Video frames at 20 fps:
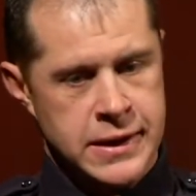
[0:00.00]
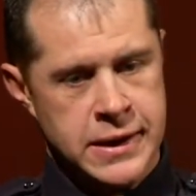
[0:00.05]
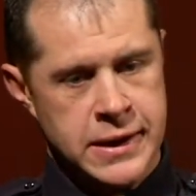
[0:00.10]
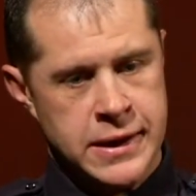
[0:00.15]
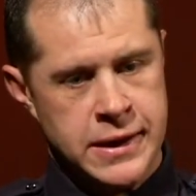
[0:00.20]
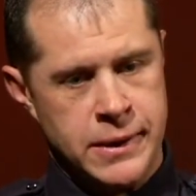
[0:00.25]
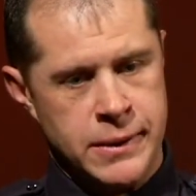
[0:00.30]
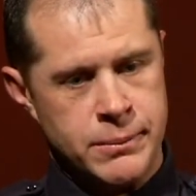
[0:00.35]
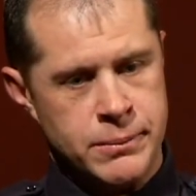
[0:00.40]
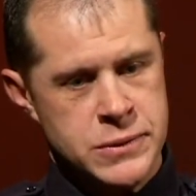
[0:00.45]

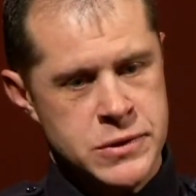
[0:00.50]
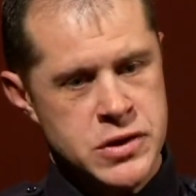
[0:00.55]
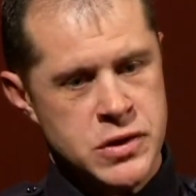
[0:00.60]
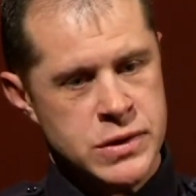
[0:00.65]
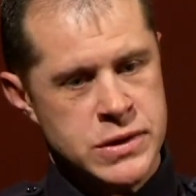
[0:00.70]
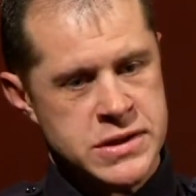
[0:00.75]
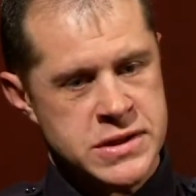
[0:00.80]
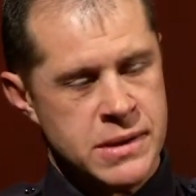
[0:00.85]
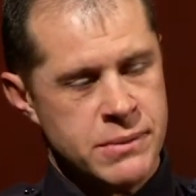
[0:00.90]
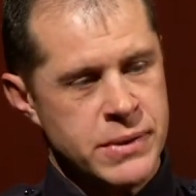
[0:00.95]

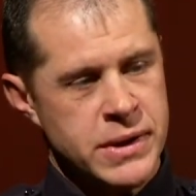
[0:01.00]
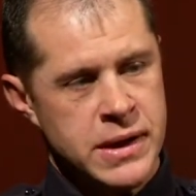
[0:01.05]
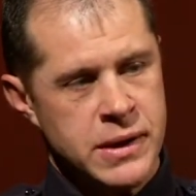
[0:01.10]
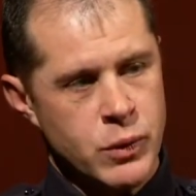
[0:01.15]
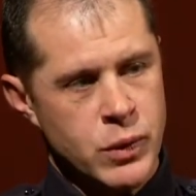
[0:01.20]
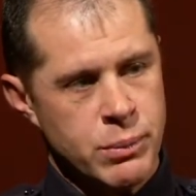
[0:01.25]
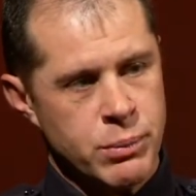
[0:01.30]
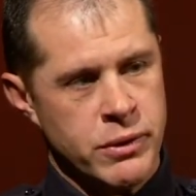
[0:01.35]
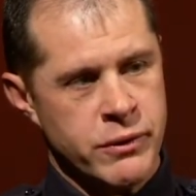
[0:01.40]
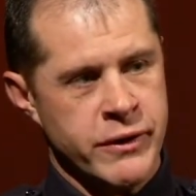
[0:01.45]
So it's something that
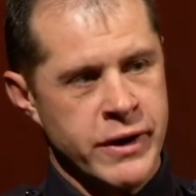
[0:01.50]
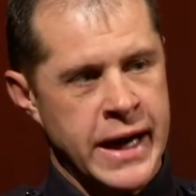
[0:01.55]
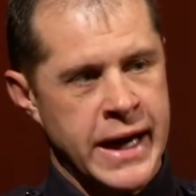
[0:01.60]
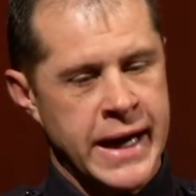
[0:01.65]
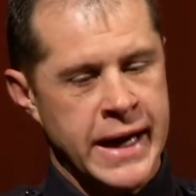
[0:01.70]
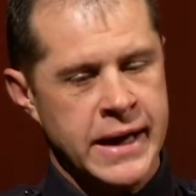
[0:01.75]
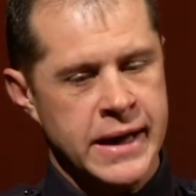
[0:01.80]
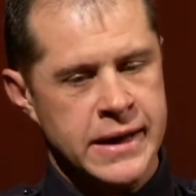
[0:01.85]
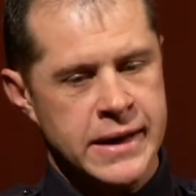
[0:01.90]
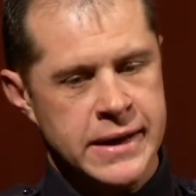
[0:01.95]
we
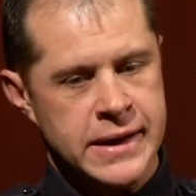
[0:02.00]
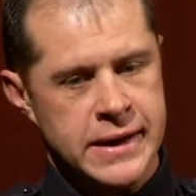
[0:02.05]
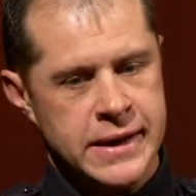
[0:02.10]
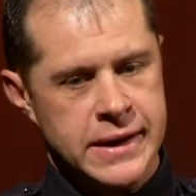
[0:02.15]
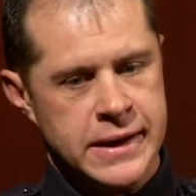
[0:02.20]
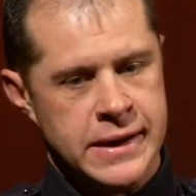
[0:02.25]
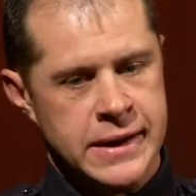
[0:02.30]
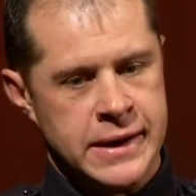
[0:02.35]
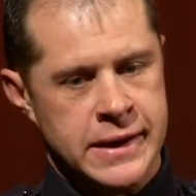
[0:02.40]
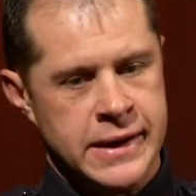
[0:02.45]
provide
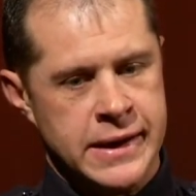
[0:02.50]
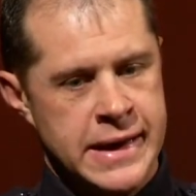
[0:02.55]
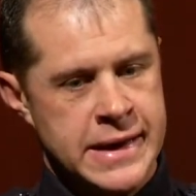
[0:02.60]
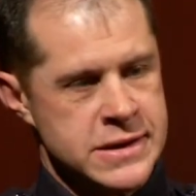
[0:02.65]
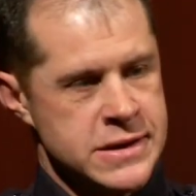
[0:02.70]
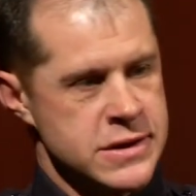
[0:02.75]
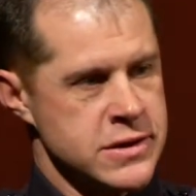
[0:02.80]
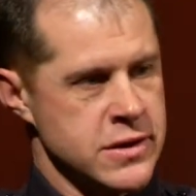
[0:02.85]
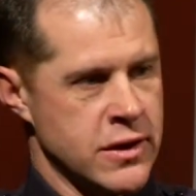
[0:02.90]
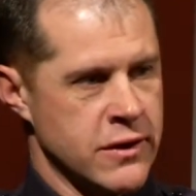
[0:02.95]

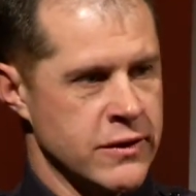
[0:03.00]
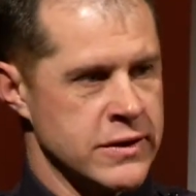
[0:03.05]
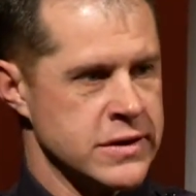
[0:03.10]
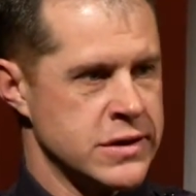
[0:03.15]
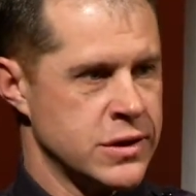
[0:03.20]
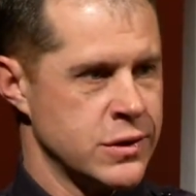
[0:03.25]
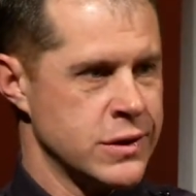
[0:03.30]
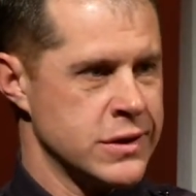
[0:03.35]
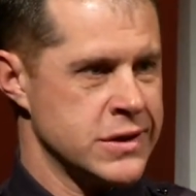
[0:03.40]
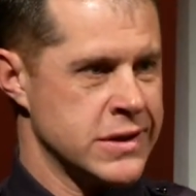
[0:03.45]
as a service
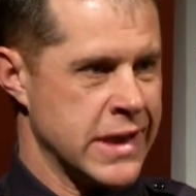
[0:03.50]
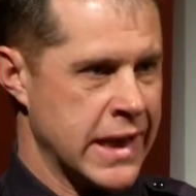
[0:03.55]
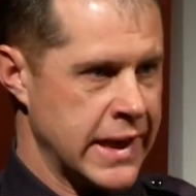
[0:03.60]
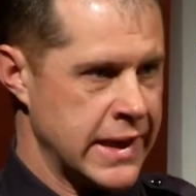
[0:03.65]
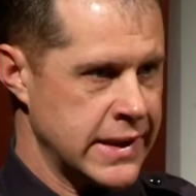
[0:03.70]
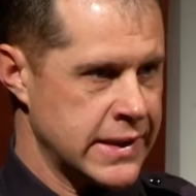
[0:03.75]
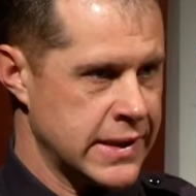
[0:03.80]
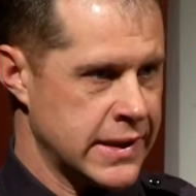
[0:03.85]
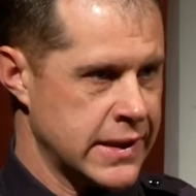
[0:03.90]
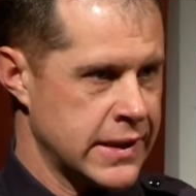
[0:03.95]
to the
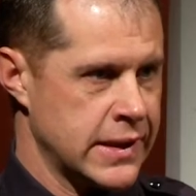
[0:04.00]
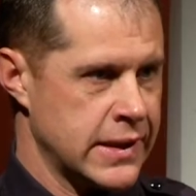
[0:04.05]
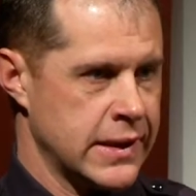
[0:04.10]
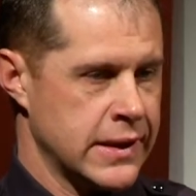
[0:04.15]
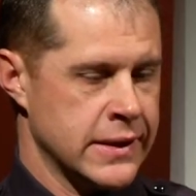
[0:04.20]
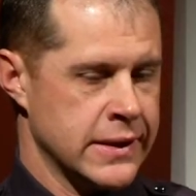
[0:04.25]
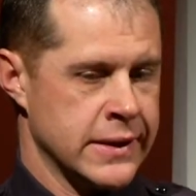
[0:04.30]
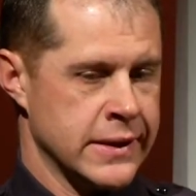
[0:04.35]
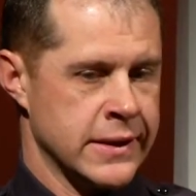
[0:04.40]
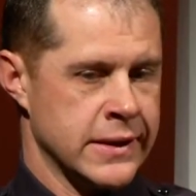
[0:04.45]
state,
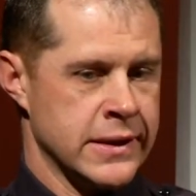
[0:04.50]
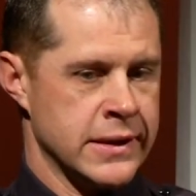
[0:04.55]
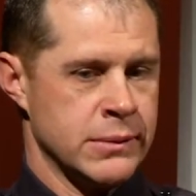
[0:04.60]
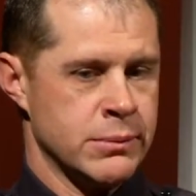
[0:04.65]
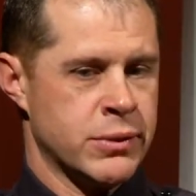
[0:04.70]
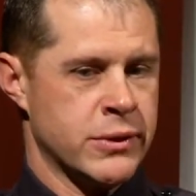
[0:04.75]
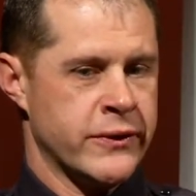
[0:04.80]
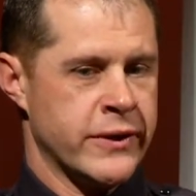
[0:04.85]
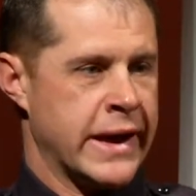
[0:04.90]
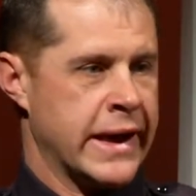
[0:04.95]

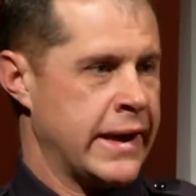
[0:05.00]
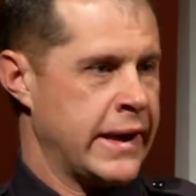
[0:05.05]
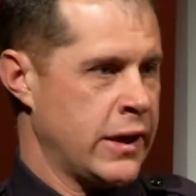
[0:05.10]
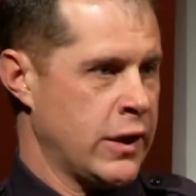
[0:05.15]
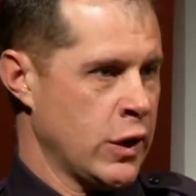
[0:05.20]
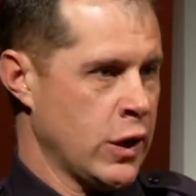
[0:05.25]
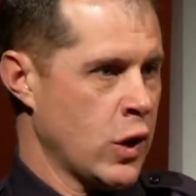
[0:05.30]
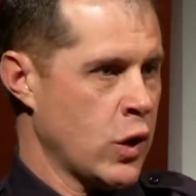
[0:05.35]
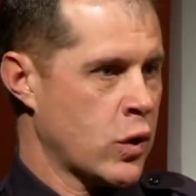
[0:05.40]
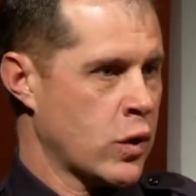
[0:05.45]
provide
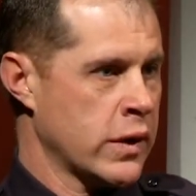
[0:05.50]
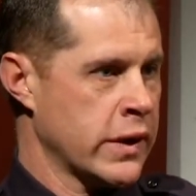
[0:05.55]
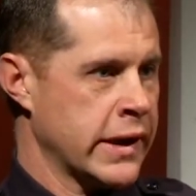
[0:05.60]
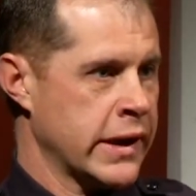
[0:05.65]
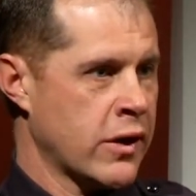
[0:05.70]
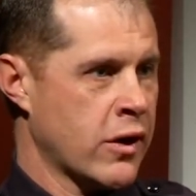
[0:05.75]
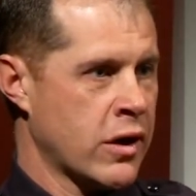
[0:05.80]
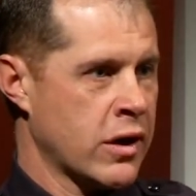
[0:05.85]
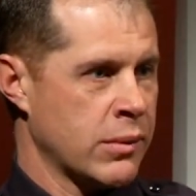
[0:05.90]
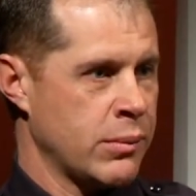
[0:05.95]
here locally
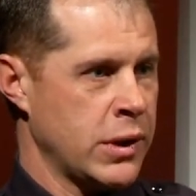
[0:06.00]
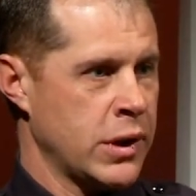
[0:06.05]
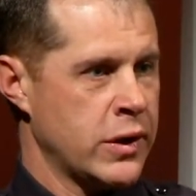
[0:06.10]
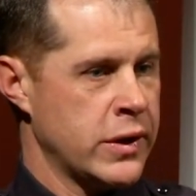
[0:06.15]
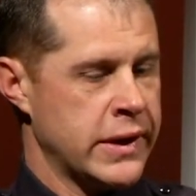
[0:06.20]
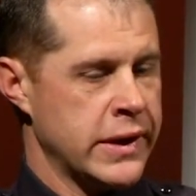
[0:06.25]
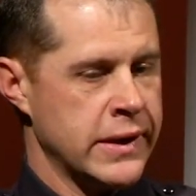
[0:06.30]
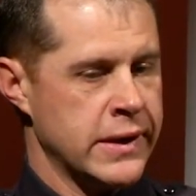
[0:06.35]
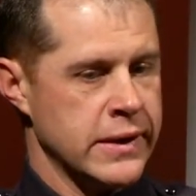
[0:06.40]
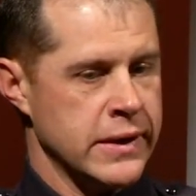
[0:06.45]
in our
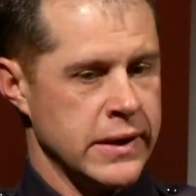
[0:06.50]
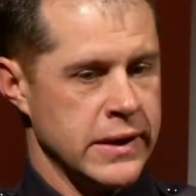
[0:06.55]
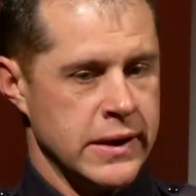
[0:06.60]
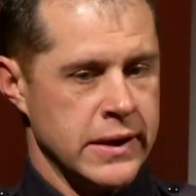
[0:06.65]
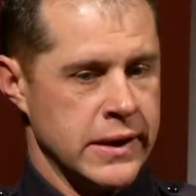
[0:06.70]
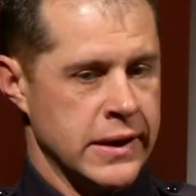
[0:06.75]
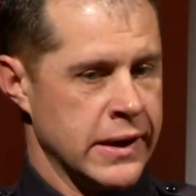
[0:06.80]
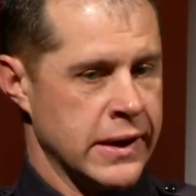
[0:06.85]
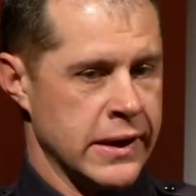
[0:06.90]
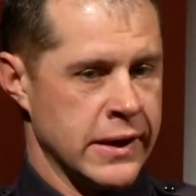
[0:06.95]
community,
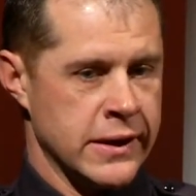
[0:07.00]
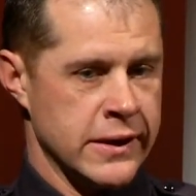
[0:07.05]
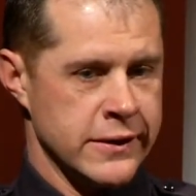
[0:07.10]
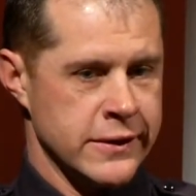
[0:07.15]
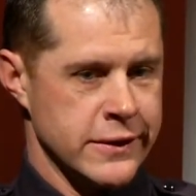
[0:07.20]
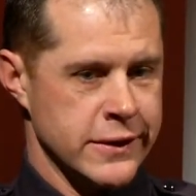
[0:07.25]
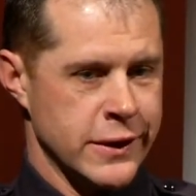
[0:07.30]
and